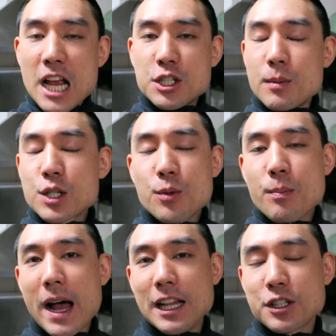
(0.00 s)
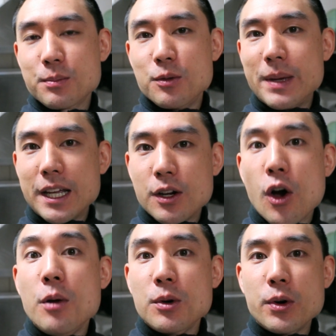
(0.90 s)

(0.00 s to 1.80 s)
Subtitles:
It's much more palatable being home